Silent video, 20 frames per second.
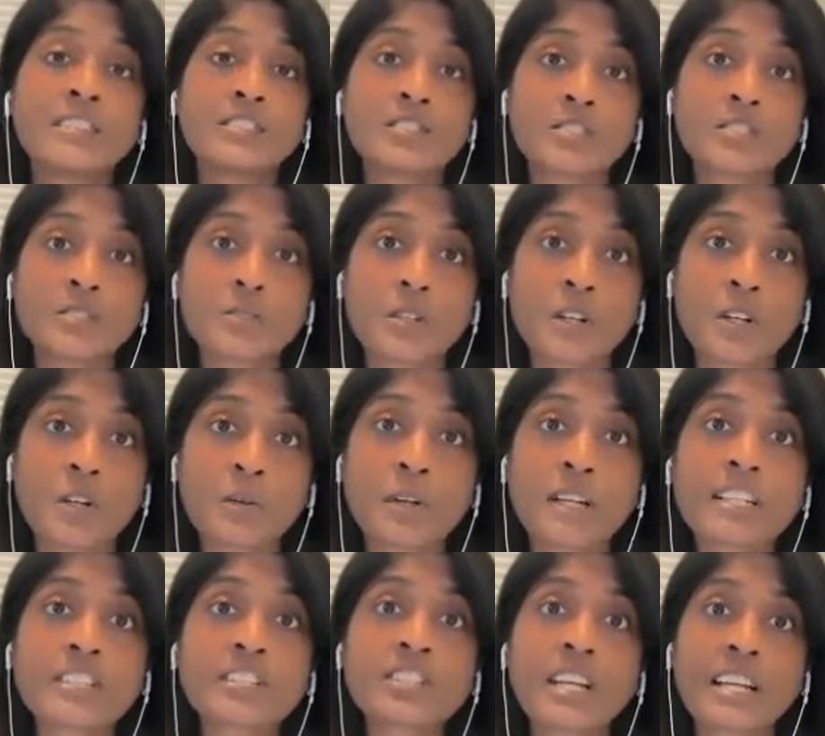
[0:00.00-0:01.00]
is to do a
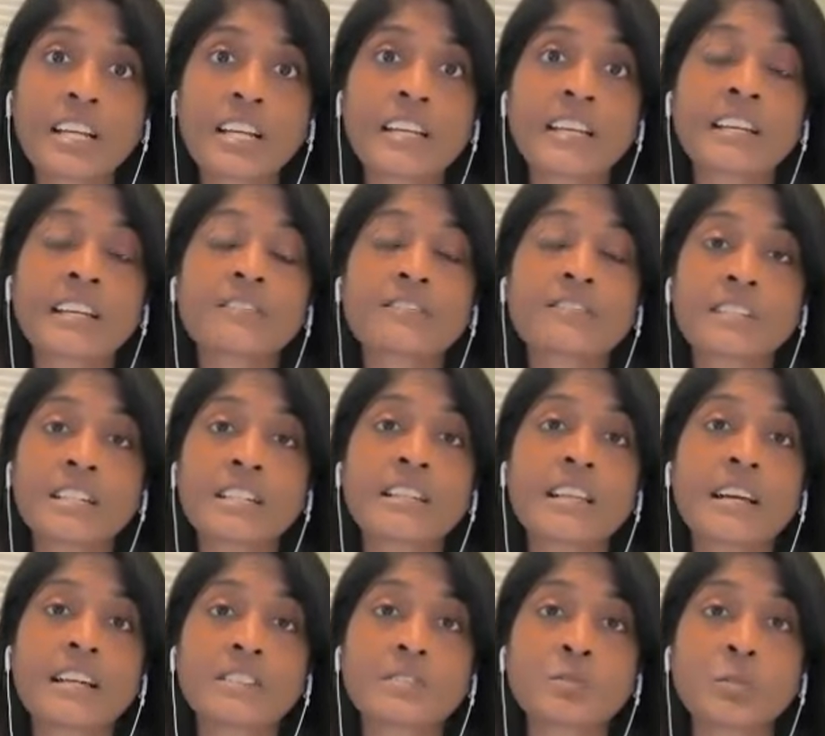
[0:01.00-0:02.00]
quick check-in and
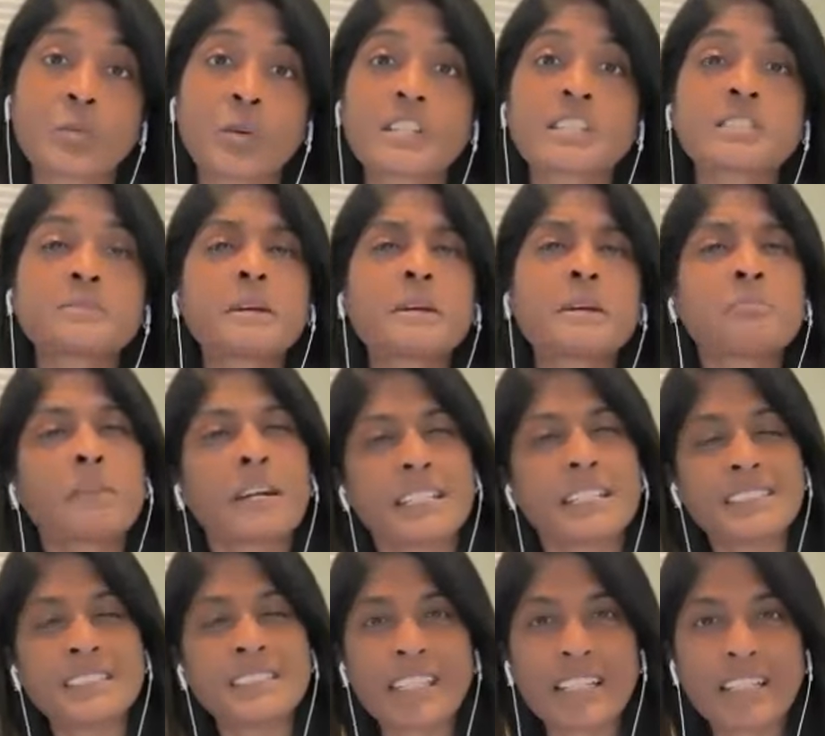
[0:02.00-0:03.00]
realize, what is my
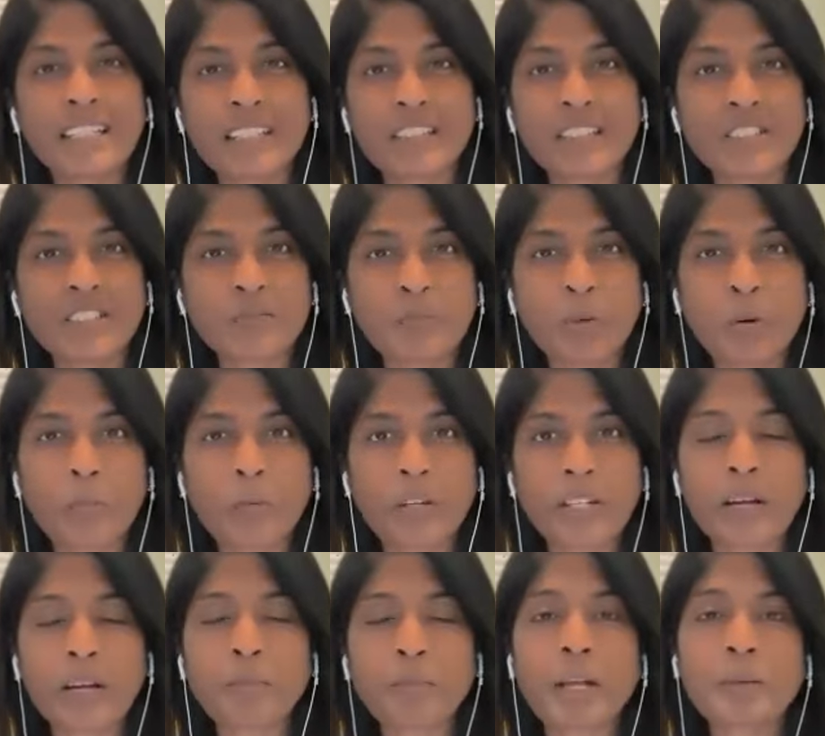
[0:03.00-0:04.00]
mindset in this moment?
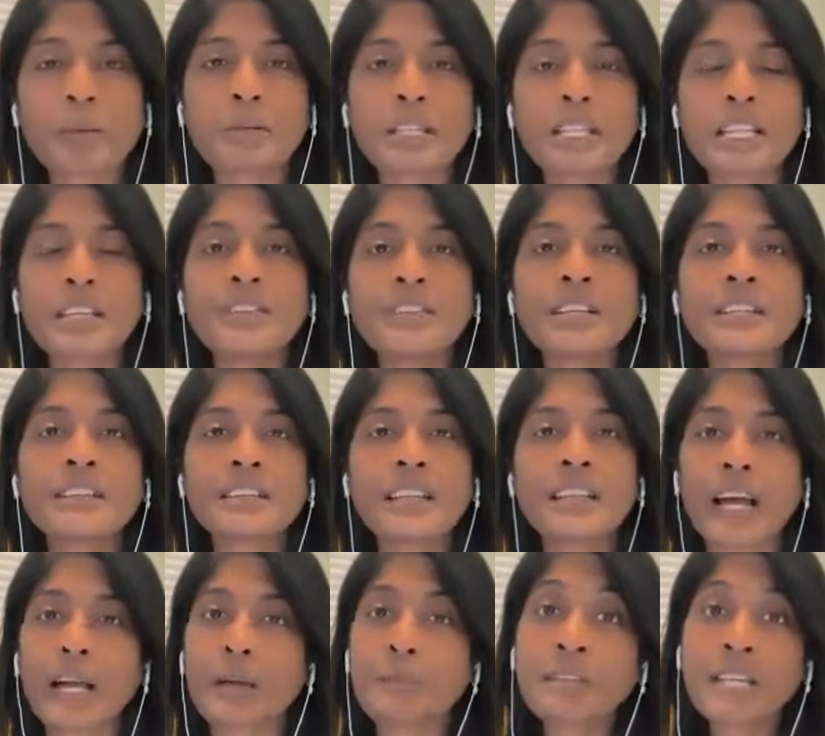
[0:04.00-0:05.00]
Am I believing
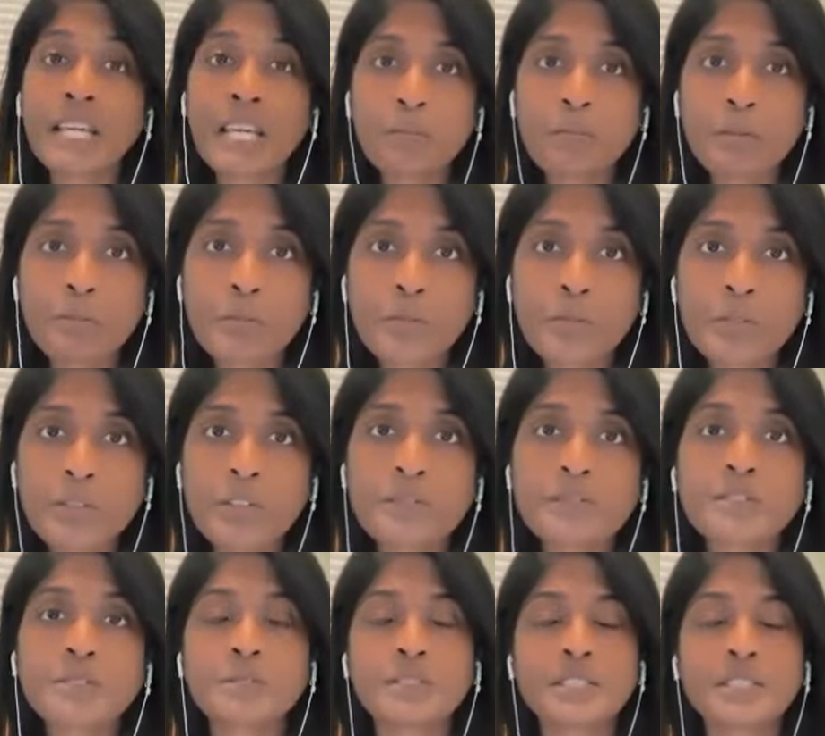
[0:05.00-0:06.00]
that I'm capable
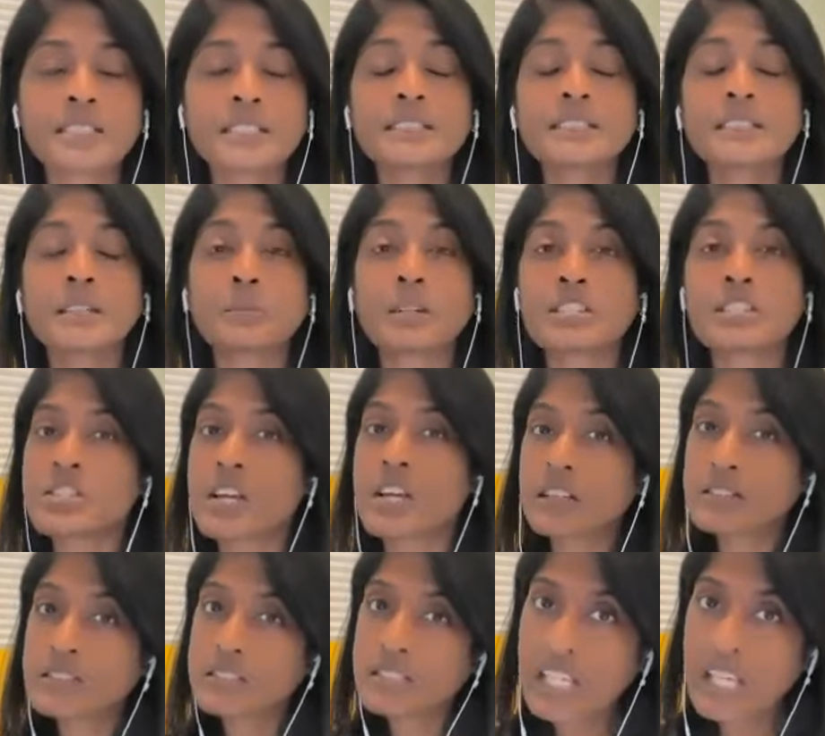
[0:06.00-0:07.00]
of doing this and my
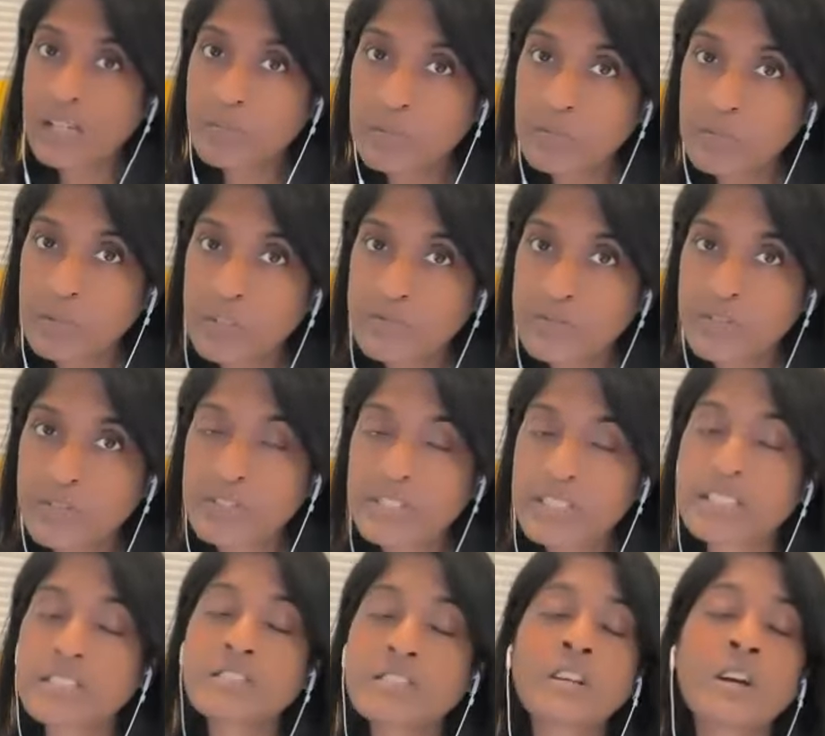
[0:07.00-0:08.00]
child is capable of doing
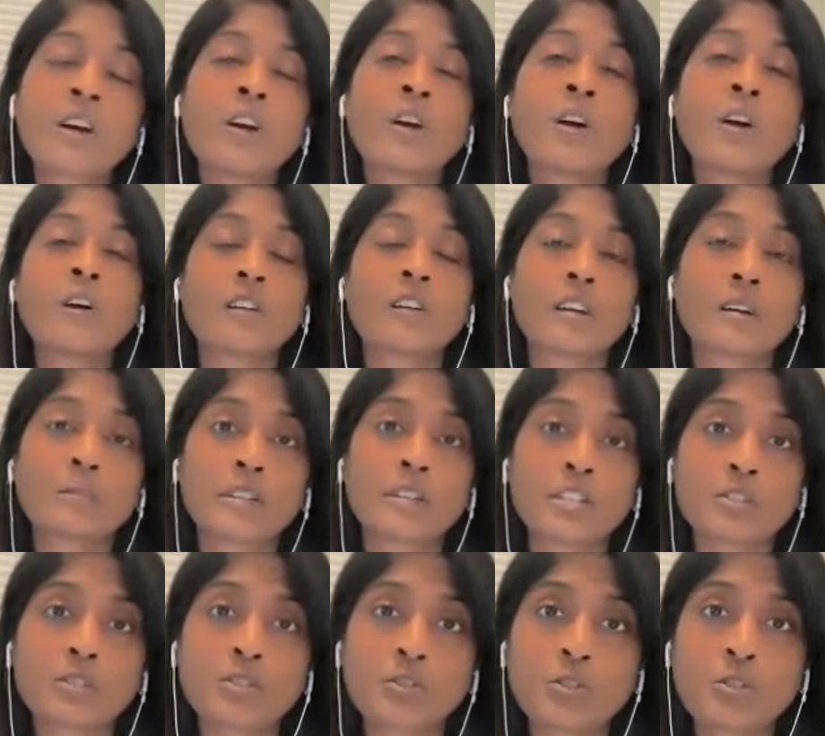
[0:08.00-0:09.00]
this? Or am I
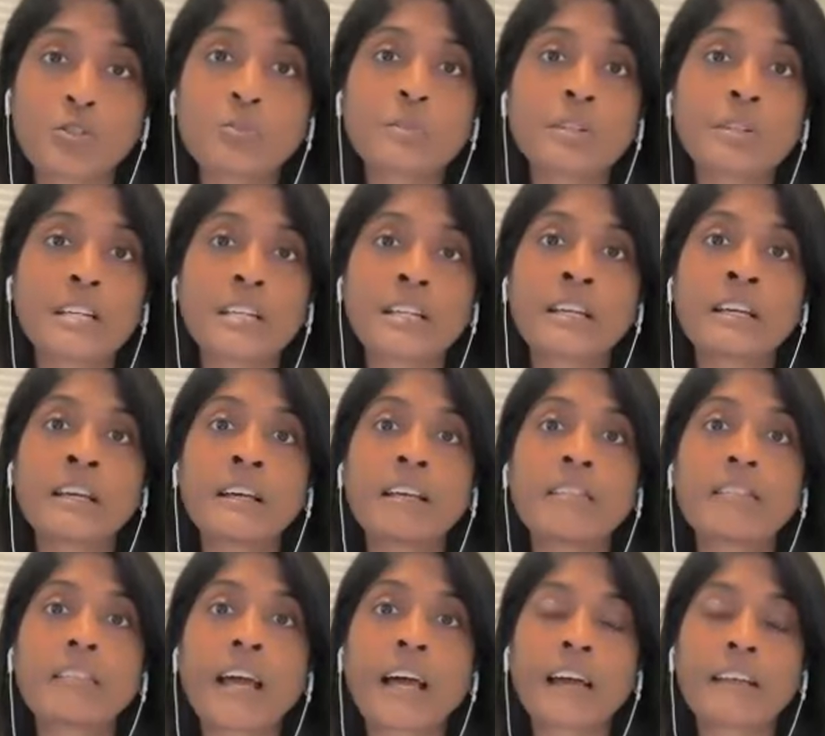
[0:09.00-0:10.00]
assuming
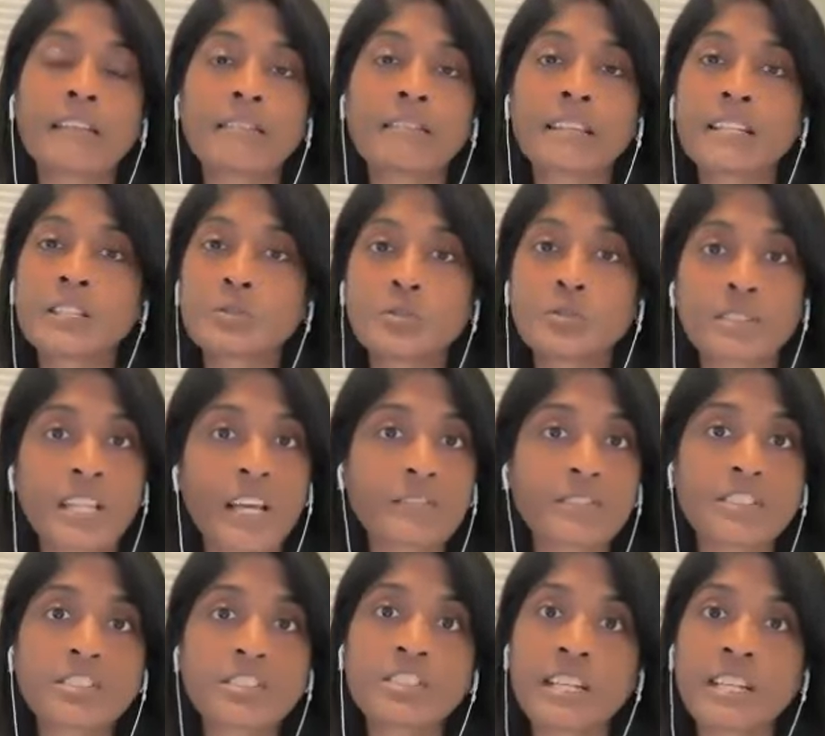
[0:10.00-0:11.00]
that things will
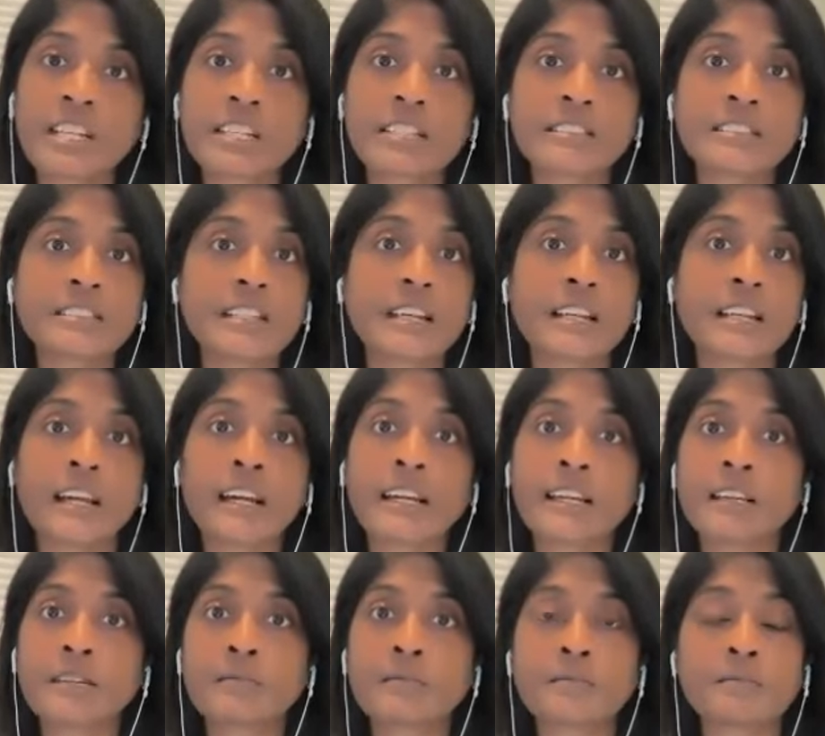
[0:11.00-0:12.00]
never change and I
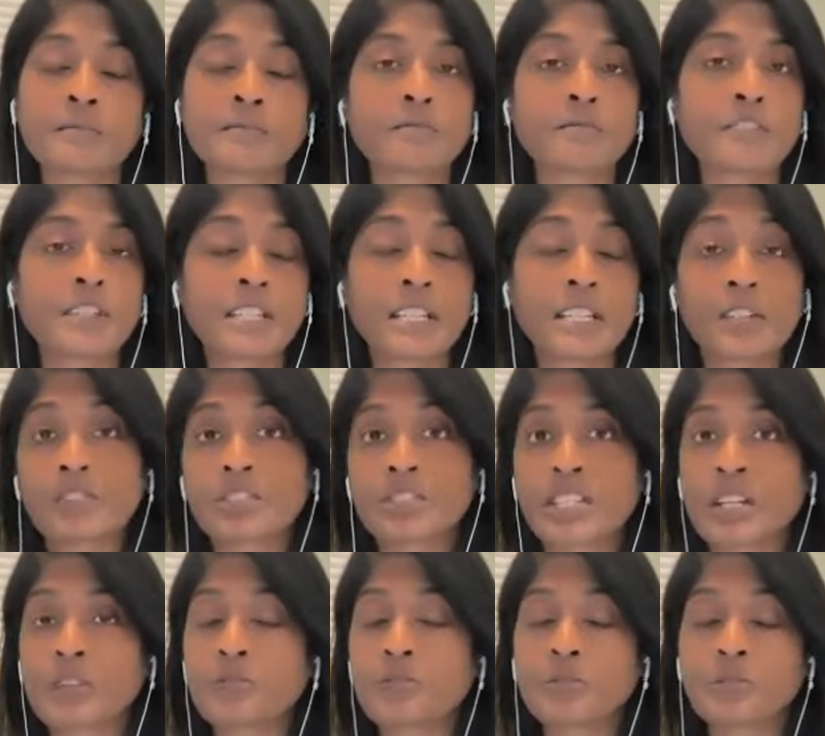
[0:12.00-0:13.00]
am feeling
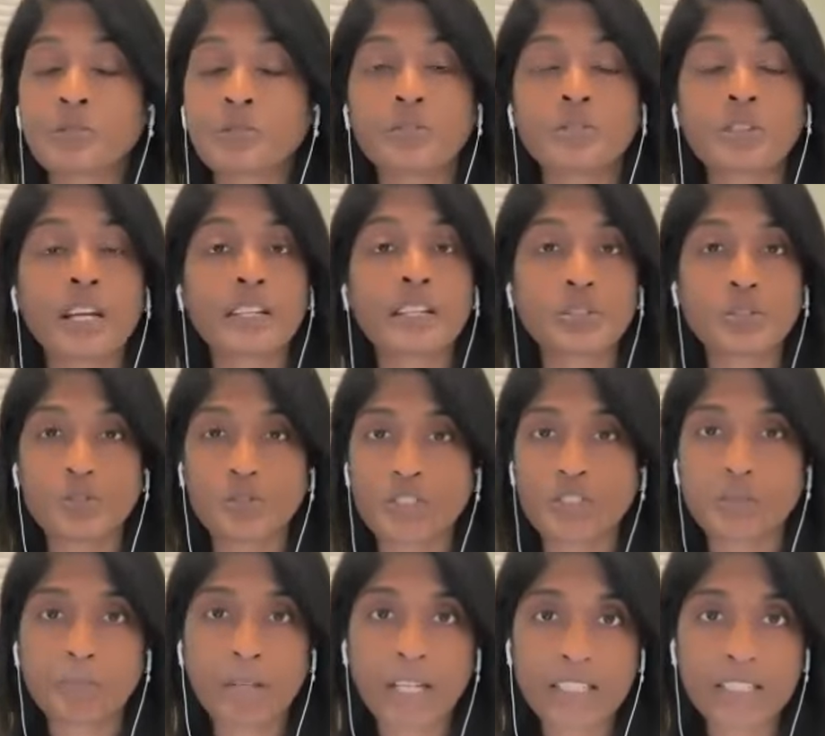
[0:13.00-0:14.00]
resentful and
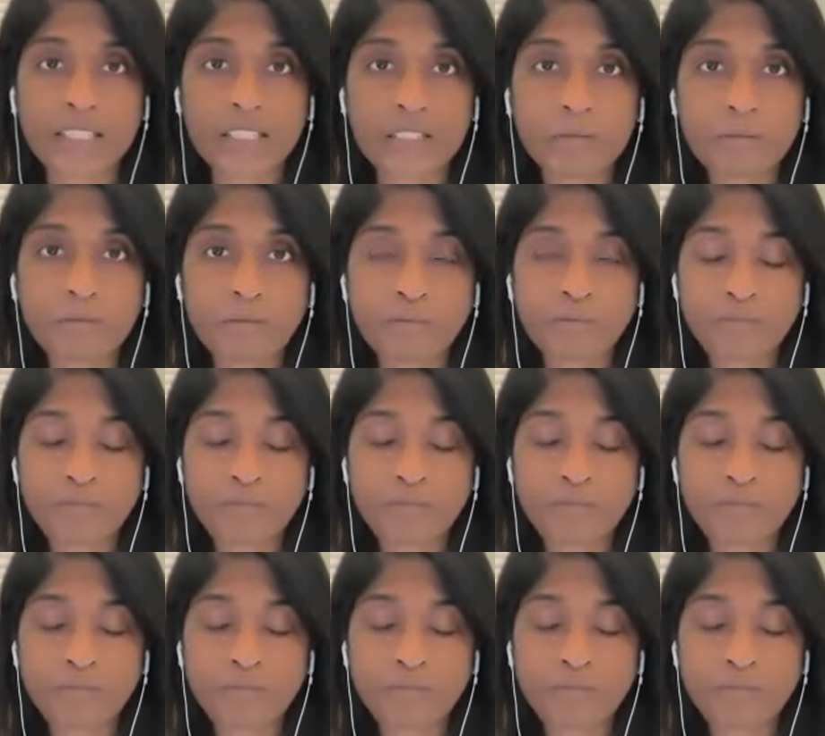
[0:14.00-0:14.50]
disrespected?